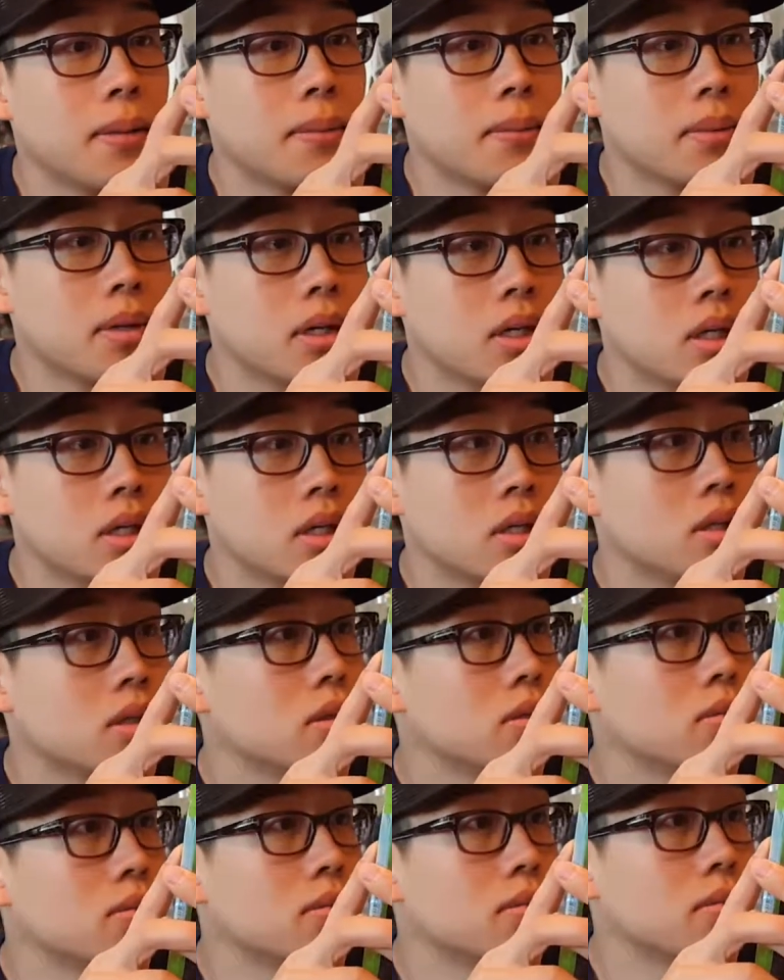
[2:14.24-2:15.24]
But
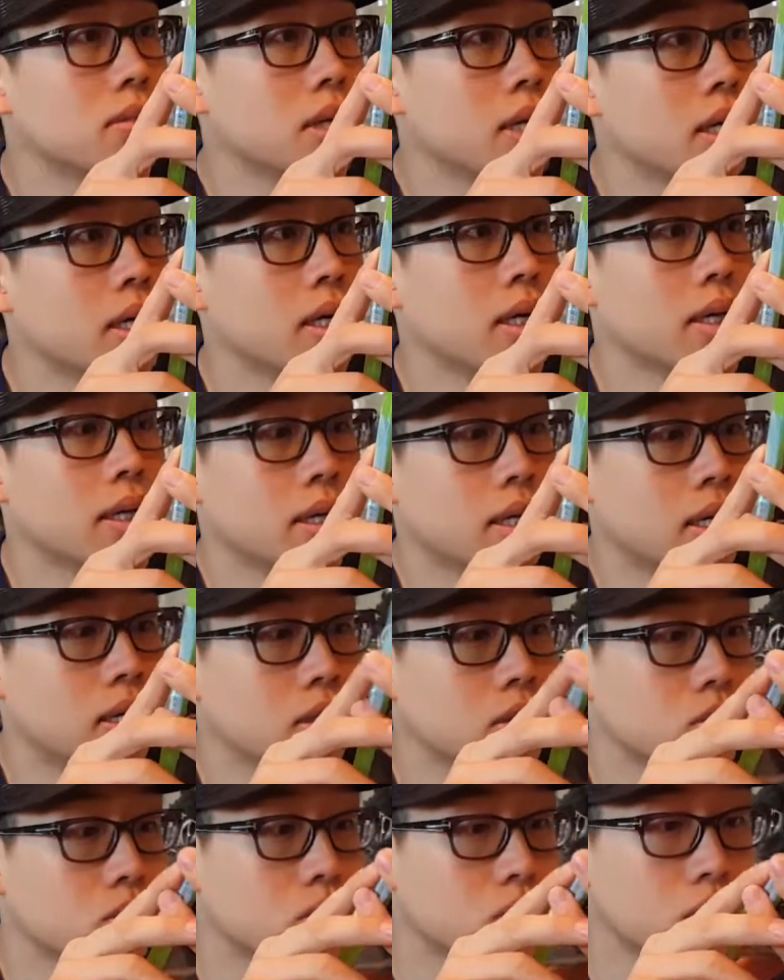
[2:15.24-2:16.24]
man, I
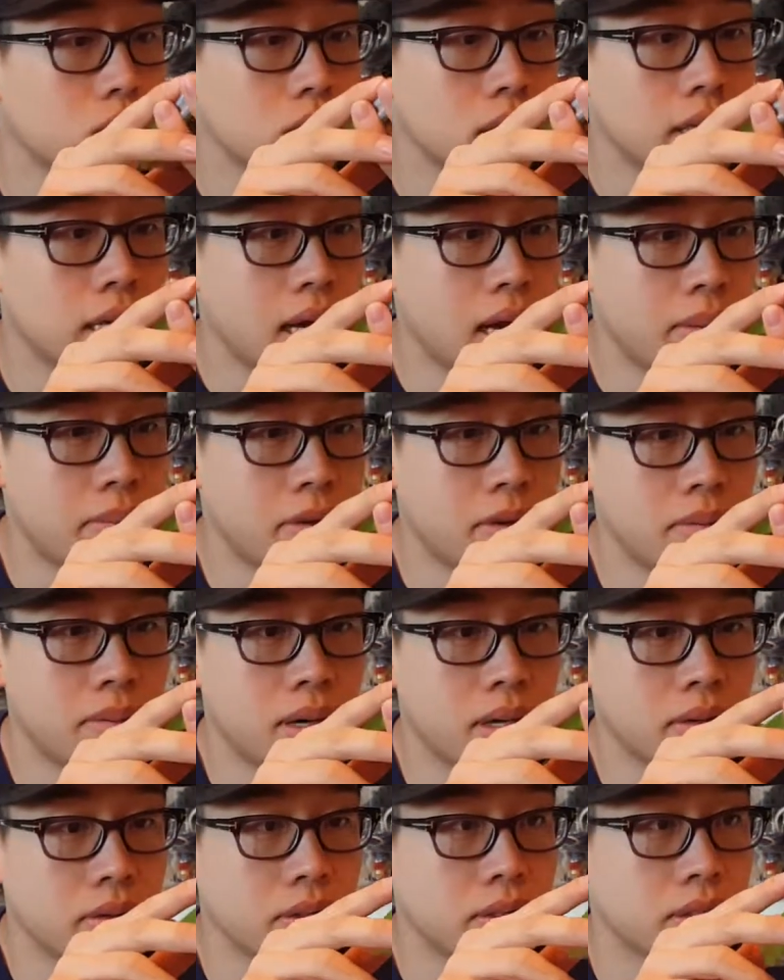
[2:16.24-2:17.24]
was really happy
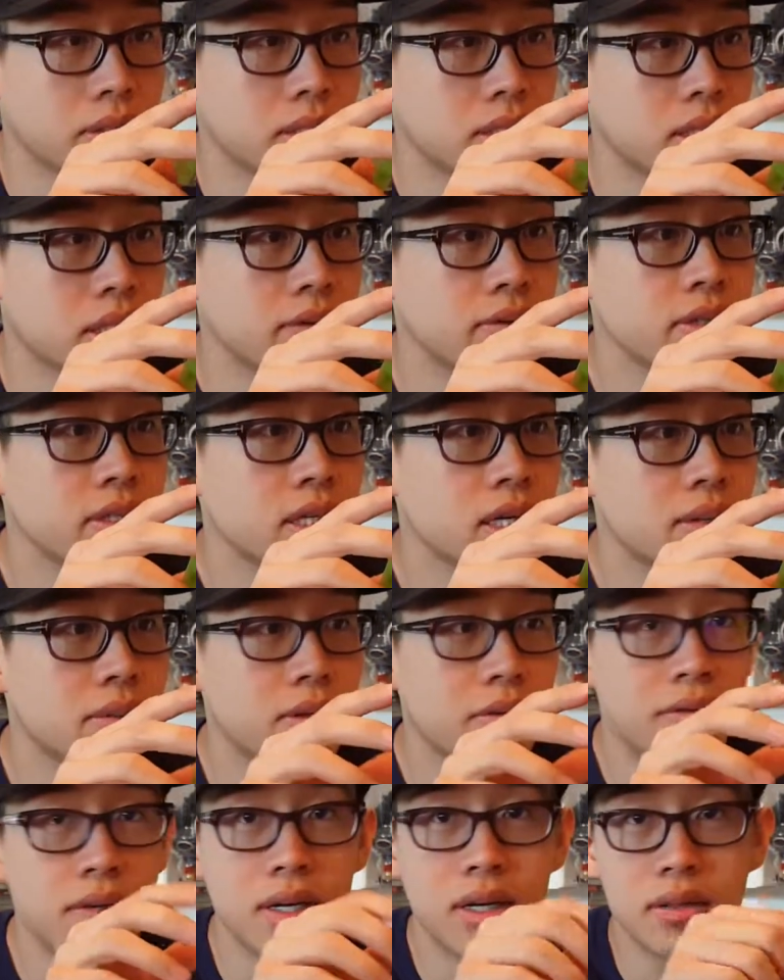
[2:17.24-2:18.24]
about this because every time
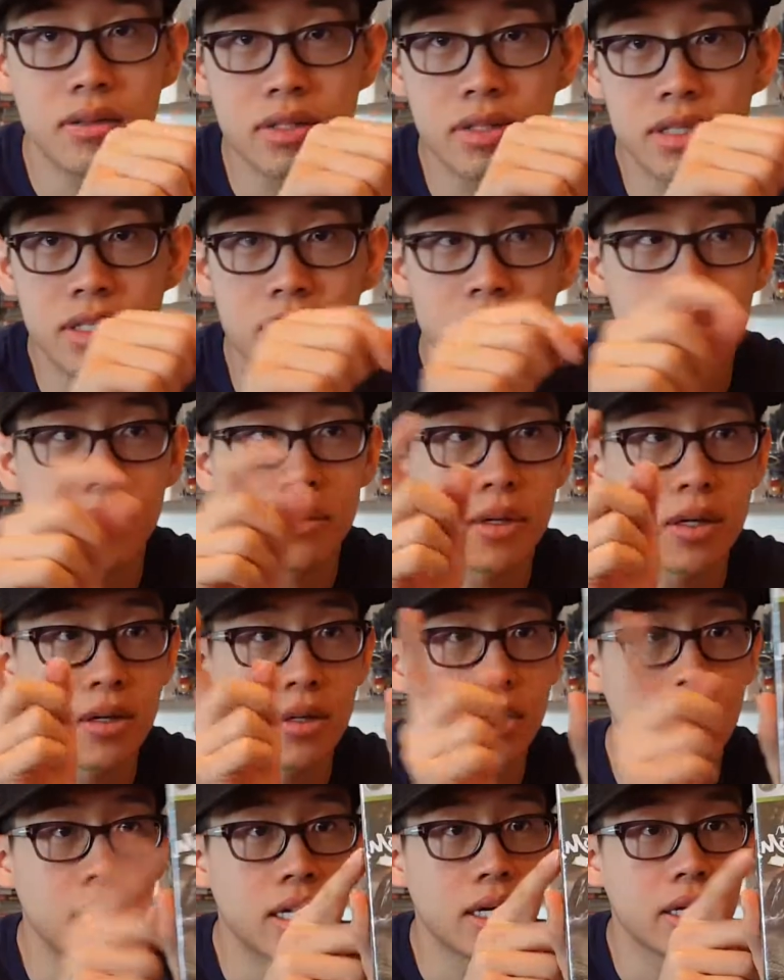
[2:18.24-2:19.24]
I found this game
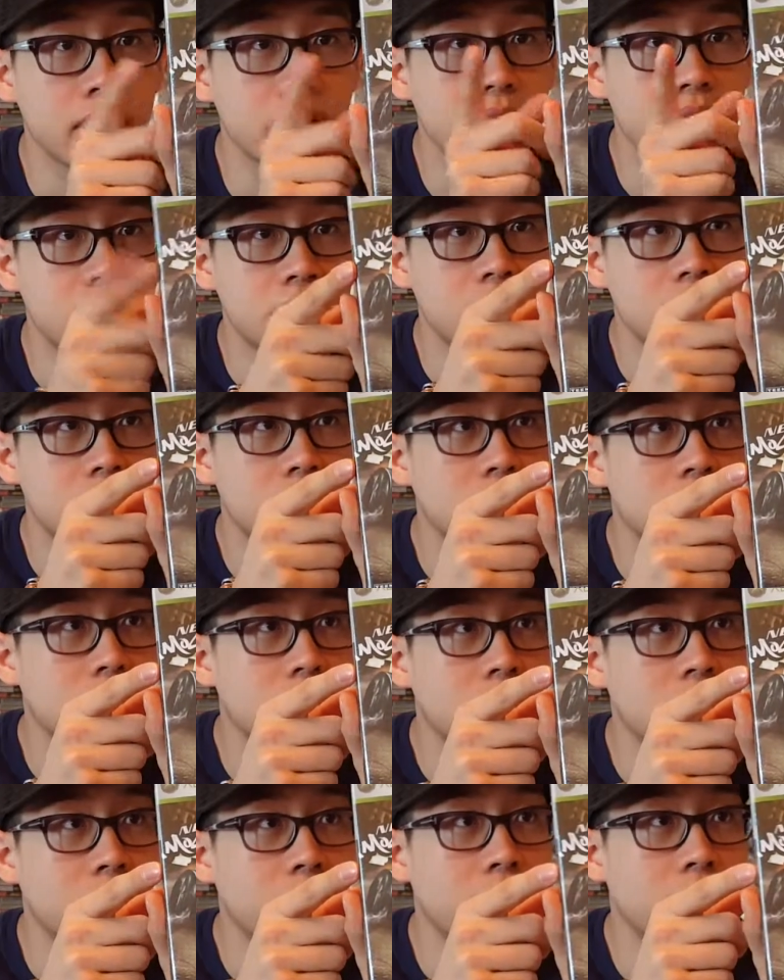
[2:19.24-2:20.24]
online,
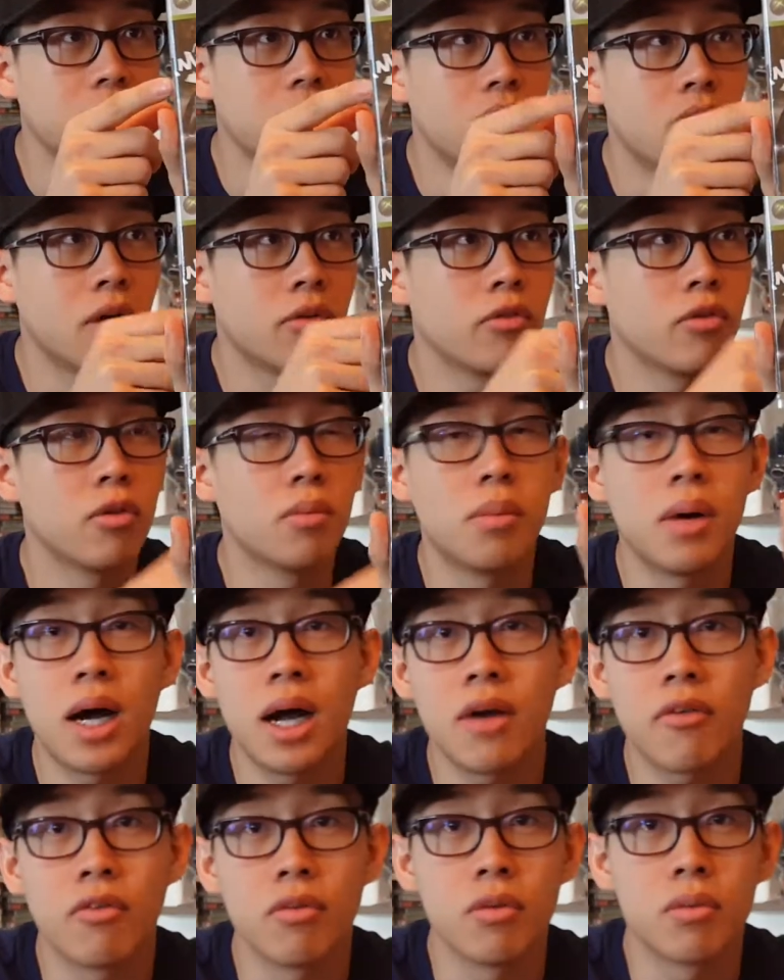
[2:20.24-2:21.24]
I made an offer to
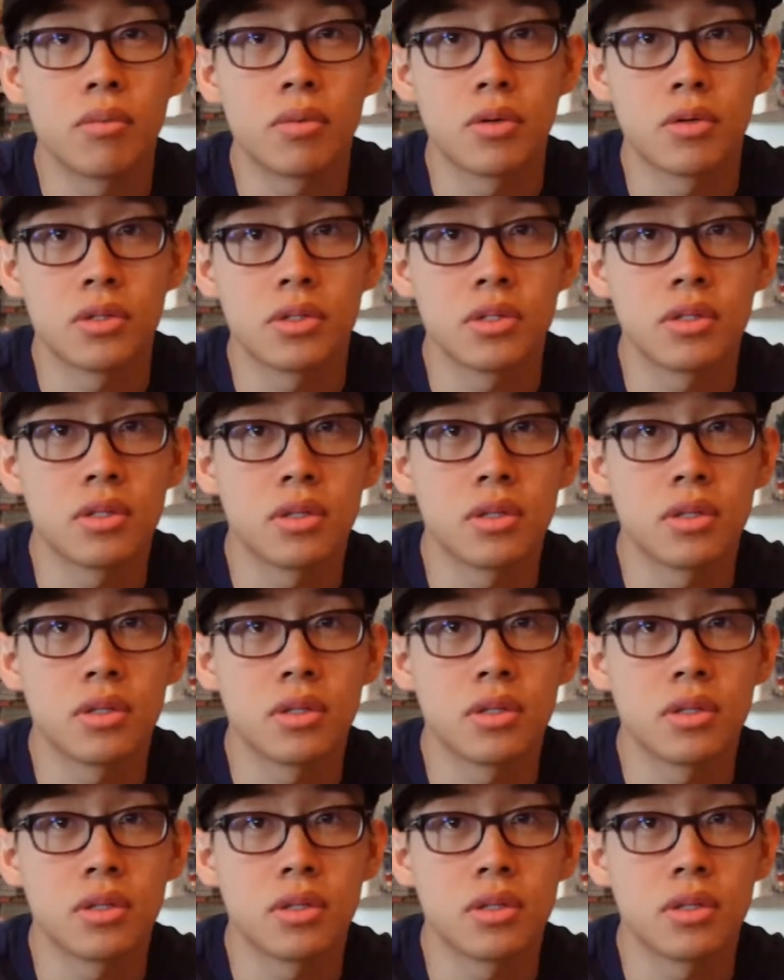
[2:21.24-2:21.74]
buy from the person.